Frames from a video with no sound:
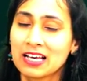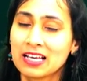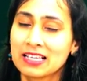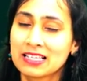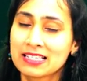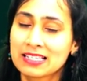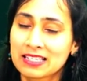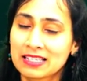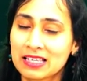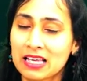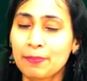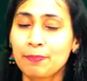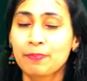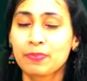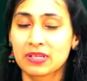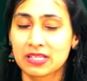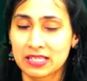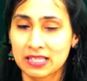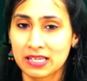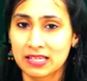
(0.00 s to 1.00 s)

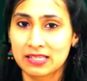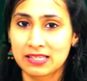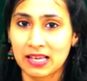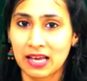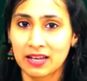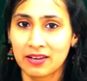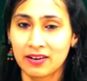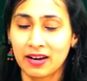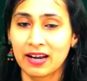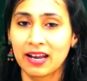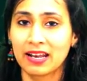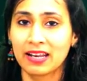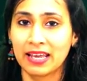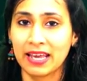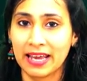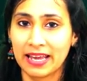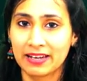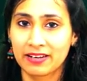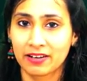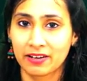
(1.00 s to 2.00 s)
Skip 600 and
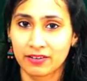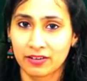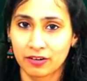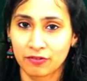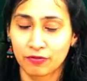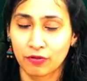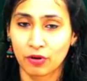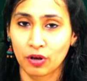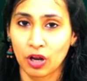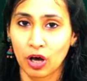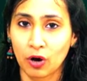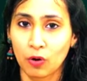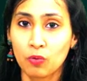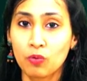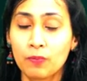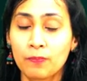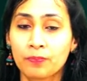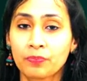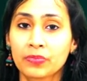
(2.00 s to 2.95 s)
800 for now.